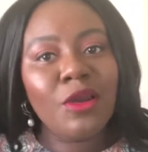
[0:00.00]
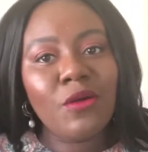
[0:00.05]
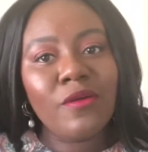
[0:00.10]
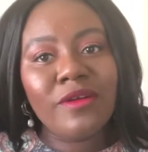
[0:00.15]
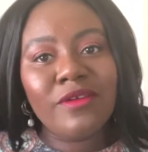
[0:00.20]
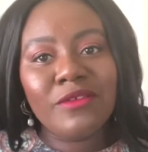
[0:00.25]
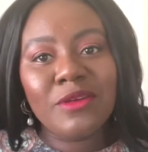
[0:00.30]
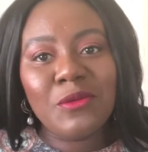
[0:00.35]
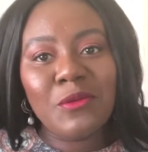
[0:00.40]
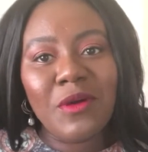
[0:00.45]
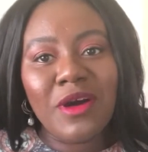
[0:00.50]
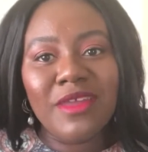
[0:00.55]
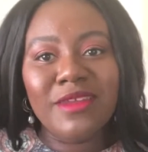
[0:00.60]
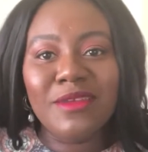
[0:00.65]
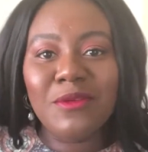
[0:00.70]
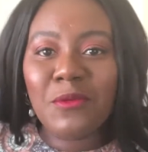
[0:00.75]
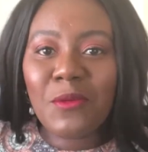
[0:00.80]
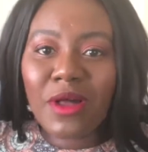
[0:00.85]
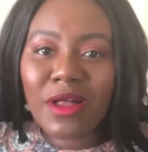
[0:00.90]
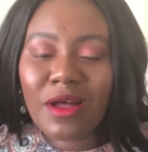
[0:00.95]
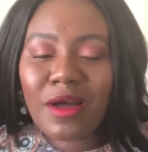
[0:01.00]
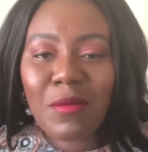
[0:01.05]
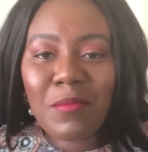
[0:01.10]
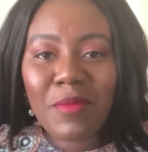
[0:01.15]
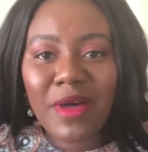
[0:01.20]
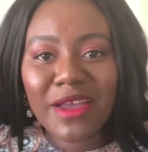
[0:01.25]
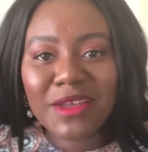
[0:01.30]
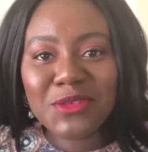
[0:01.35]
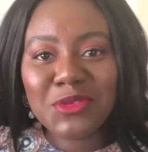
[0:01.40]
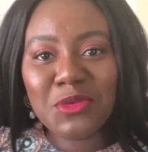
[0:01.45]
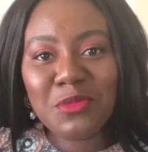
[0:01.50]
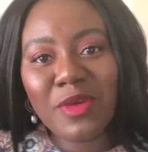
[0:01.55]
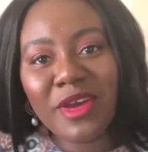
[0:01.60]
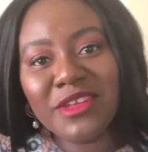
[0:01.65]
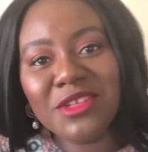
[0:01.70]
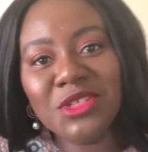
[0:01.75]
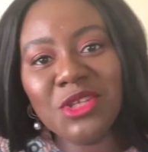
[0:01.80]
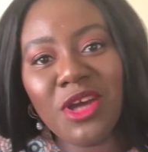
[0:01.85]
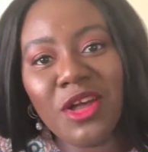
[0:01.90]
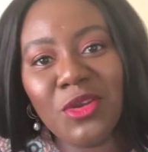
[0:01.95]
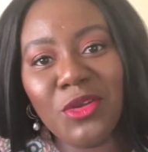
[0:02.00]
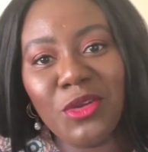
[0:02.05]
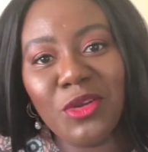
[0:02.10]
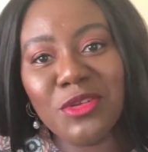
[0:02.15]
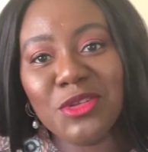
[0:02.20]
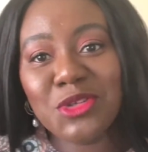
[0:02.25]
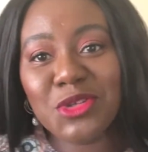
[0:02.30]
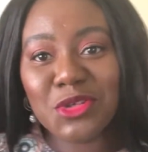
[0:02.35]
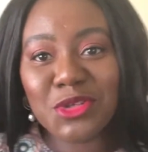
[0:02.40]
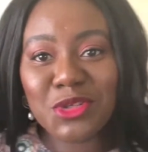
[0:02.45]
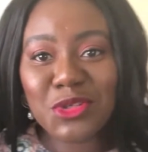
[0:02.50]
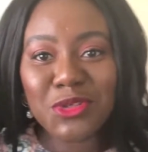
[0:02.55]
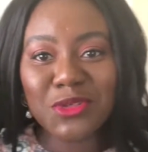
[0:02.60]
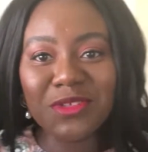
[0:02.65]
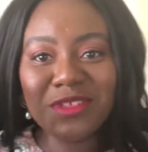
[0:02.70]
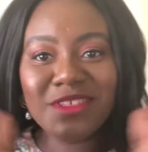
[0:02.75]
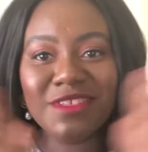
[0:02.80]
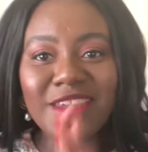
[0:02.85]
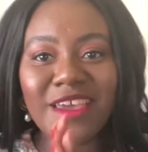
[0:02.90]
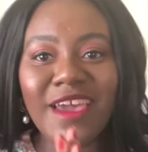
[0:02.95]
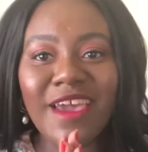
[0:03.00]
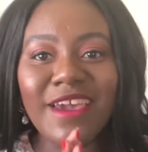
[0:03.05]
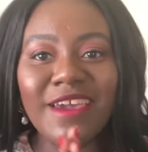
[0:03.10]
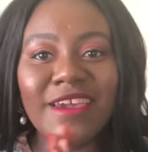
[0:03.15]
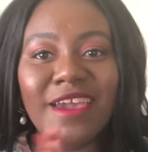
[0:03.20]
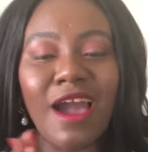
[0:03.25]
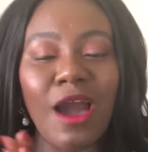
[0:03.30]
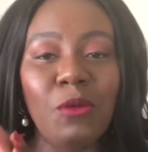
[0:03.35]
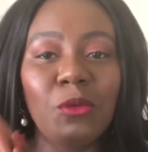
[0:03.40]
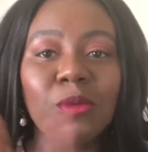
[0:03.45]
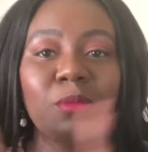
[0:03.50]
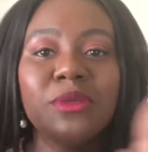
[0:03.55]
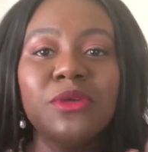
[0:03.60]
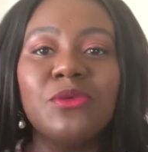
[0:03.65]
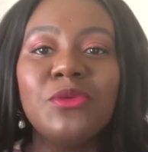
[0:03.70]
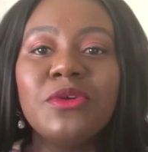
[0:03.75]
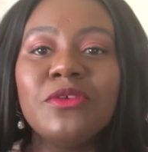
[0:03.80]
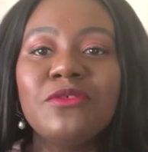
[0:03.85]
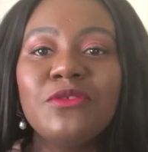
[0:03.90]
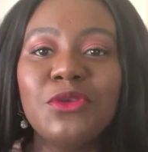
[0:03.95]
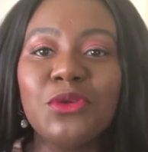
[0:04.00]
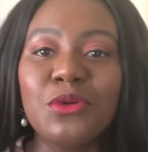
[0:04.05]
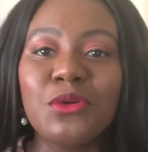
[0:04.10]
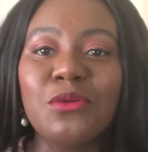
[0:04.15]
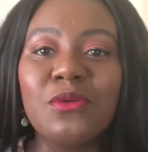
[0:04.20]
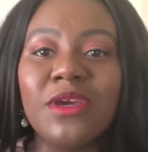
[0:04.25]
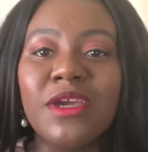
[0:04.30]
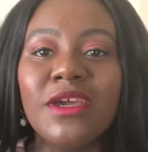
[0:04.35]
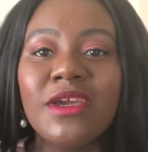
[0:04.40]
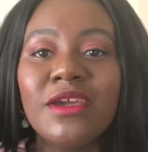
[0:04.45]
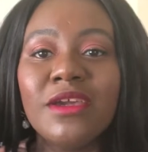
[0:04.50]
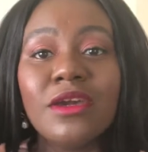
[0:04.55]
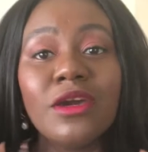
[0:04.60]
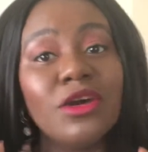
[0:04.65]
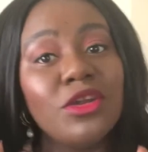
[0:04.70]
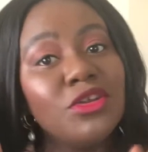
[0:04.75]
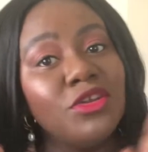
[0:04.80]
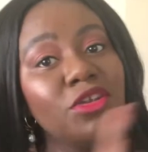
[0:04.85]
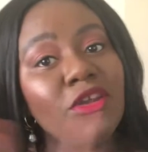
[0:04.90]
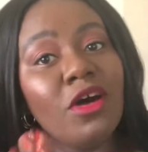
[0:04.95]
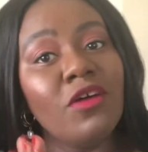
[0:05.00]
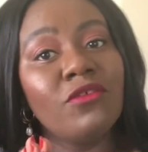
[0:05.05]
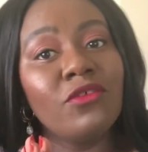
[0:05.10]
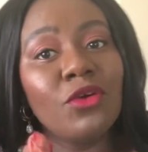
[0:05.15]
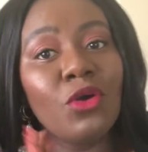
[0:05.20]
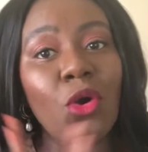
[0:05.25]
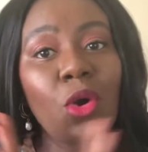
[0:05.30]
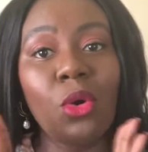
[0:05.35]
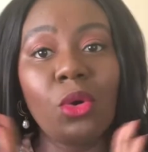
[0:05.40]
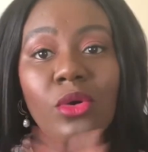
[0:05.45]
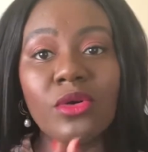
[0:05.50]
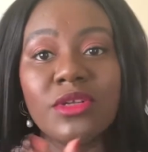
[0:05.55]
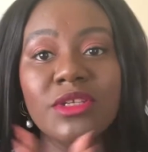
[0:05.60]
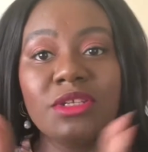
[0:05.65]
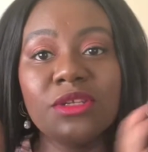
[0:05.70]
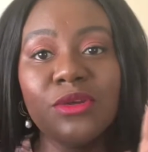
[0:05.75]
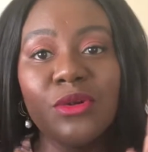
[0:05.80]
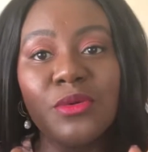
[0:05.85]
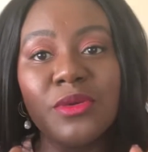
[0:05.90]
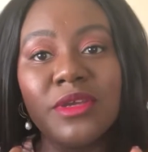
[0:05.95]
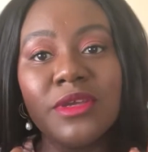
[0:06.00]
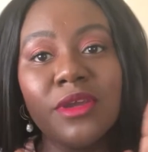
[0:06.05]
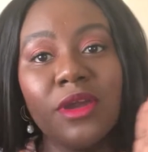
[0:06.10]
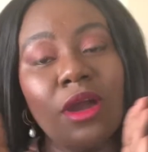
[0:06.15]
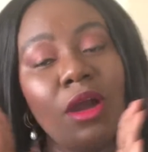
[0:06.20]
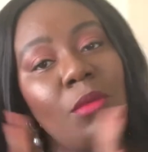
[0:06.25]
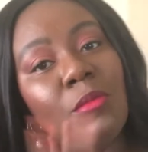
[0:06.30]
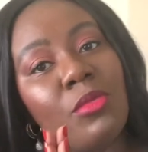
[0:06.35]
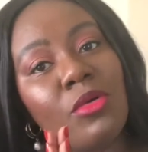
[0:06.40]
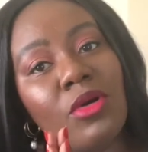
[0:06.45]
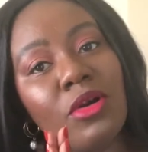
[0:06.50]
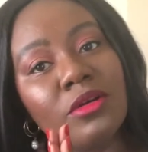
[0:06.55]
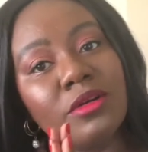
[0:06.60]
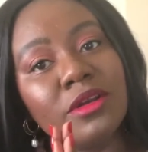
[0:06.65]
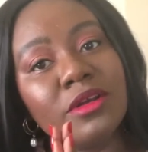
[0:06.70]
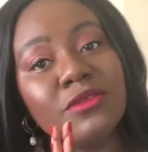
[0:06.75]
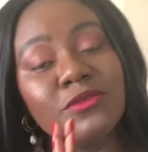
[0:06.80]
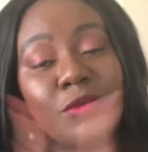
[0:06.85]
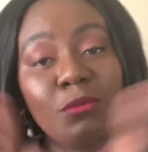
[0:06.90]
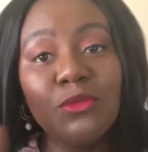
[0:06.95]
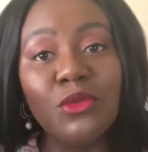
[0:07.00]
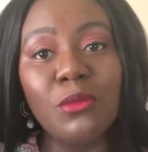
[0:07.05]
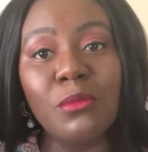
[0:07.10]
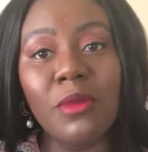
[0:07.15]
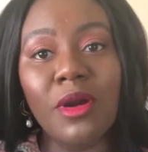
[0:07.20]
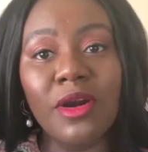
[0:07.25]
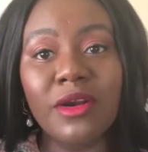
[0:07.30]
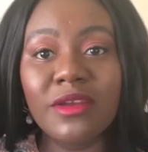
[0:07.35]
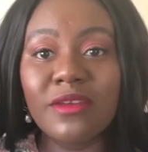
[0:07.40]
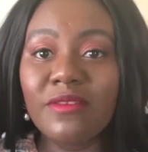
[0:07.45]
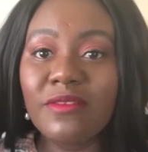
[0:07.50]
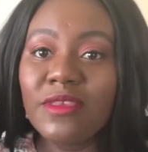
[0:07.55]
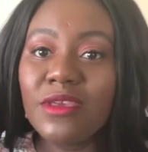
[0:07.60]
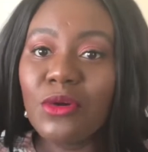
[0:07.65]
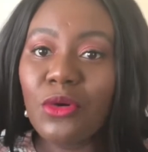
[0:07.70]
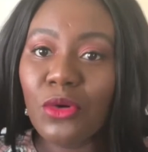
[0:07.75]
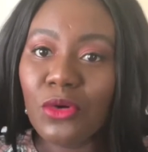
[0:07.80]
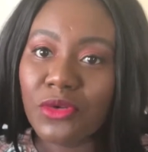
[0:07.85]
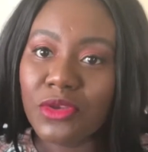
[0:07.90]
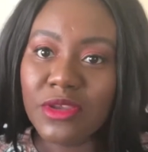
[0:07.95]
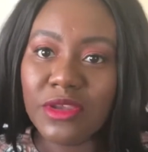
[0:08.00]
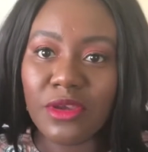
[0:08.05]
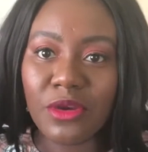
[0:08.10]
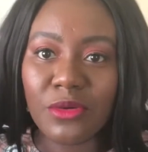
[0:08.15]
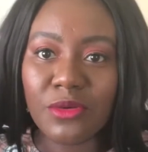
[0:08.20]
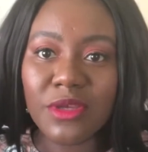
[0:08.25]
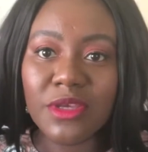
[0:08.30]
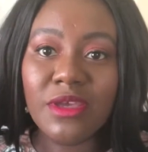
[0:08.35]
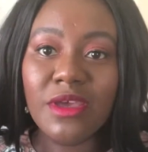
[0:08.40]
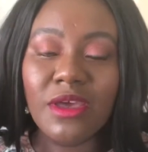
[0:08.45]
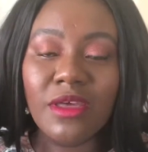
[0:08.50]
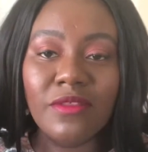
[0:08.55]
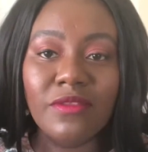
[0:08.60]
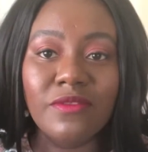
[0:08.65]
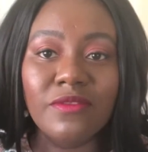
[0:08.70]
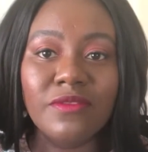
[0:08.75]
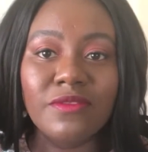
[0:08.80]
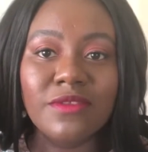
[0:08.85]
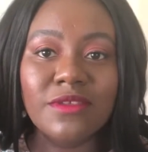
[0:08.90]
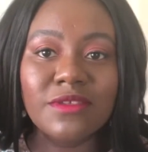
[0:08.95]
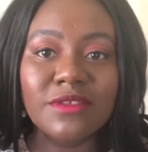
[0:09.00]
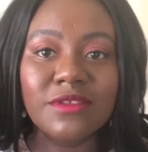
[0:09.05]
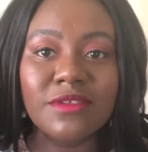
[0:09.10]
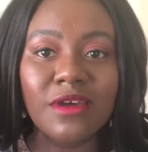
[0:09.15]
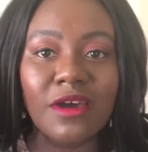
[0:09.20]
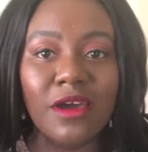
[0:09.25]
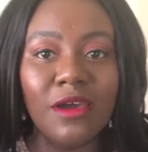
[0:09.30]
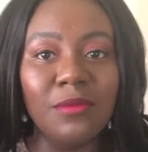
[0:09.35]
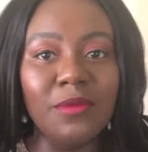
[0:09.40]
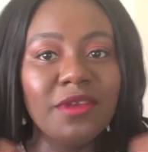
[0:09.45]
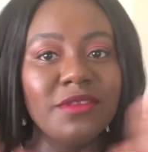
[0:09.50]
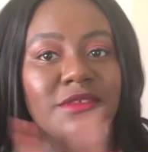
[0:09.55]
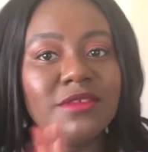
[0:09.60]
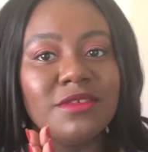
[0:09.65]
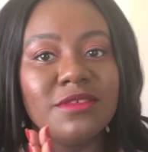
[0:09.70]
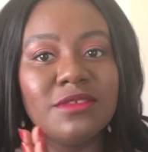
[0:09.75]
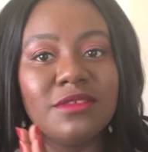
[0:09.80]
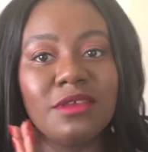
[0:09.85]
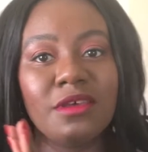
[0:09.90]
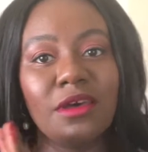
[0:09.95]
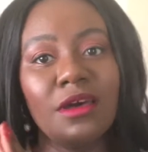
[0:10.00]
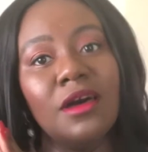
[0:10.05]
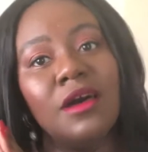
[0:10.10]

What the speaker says: everyone and welcome back to my channel. So today I will be reviewing another ordinary product from the mark The Ordinary, and this time it is the